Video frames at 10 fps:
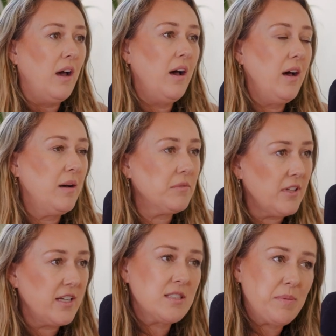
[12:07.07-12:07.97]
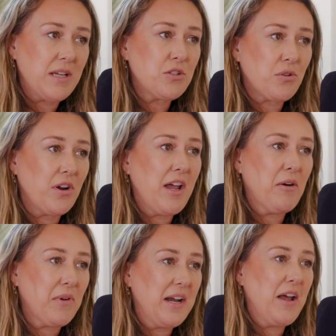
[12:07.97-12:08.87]
lines being drawn
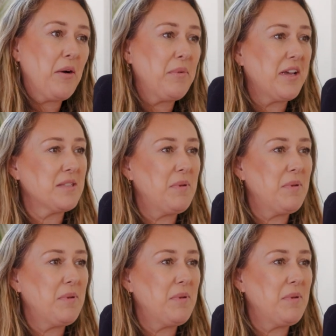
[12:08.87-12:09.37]
out right now because